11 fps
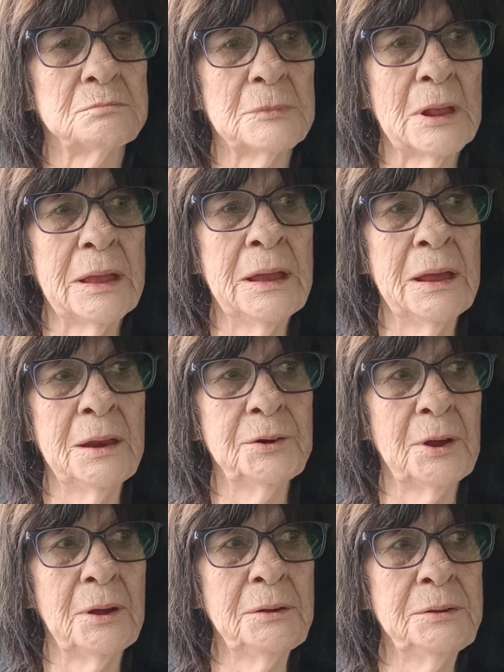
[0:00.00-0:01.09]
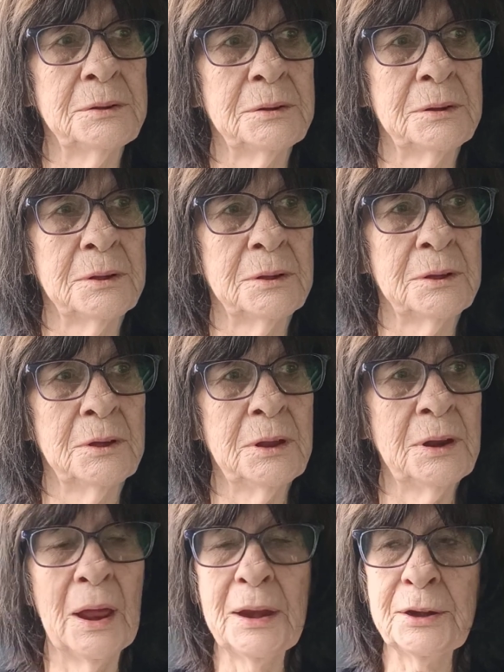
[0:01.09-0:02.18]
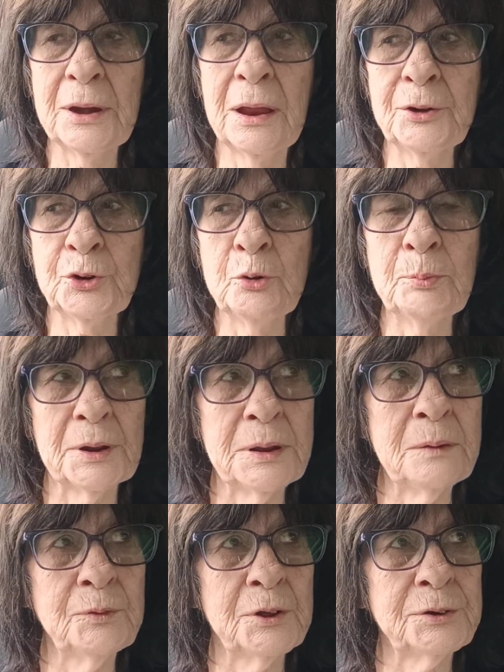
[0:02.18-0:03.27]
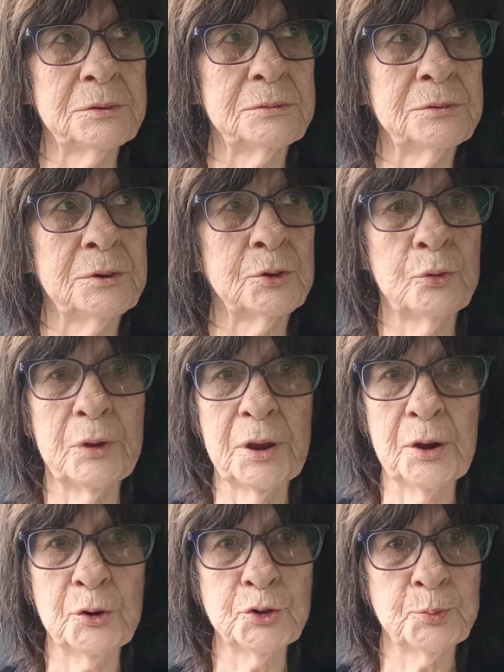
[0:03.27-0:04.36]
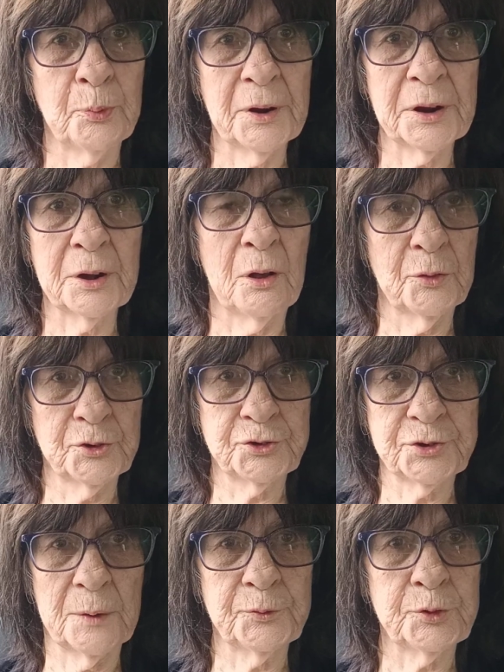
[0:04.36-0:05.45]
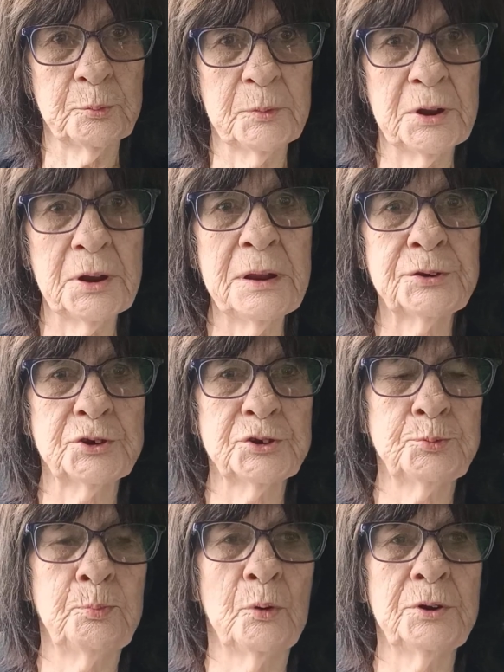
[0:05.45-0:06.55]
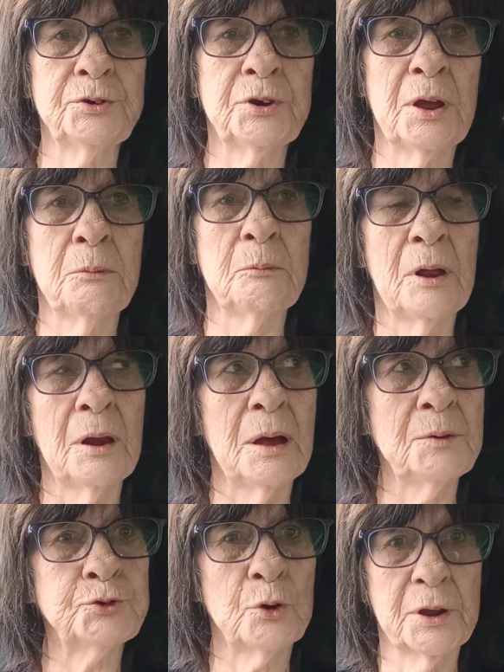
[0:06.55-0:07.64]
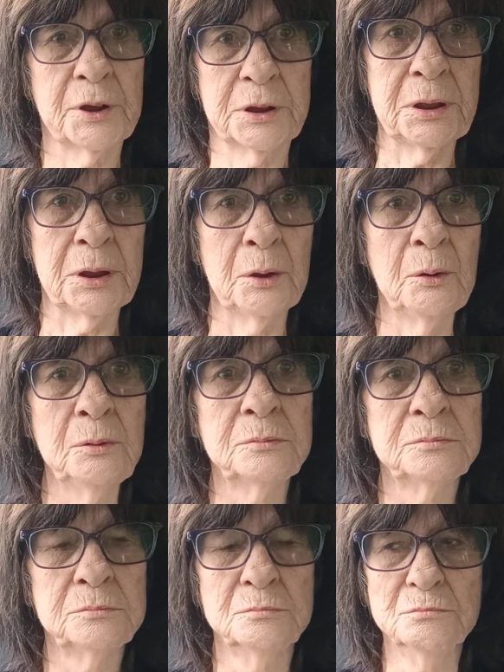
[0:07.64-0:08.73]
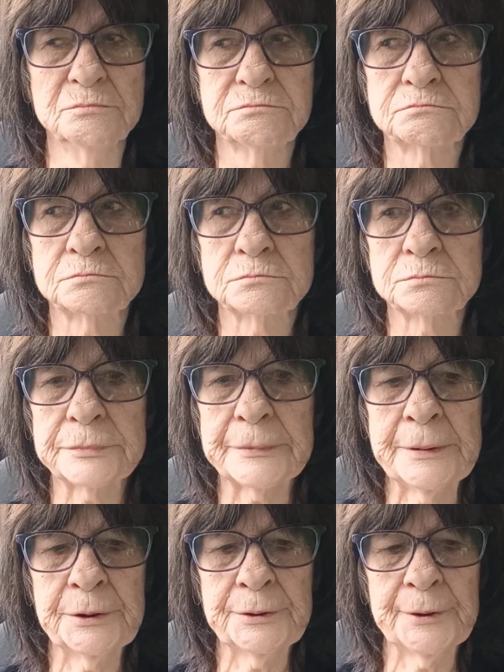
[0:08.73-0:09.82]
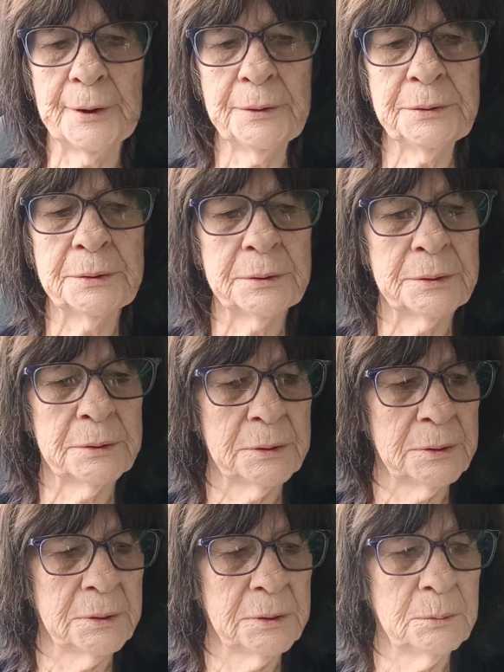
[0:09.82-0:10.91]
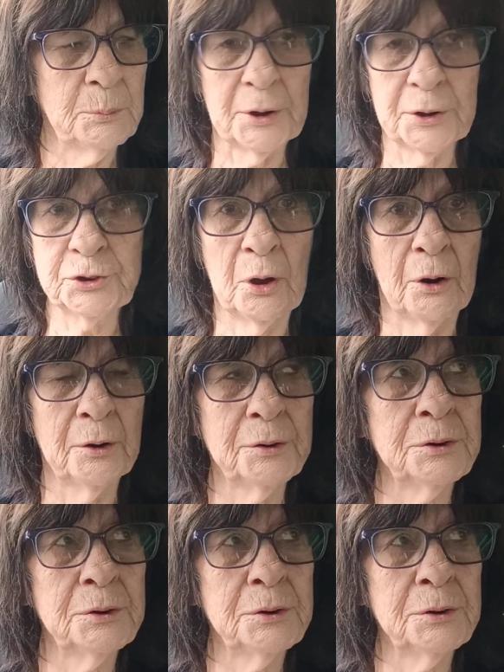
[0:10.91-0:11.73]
And I do believe that the Creator's bringing all this stuff to me at this point in time in my life so I can heal. And but it's hard.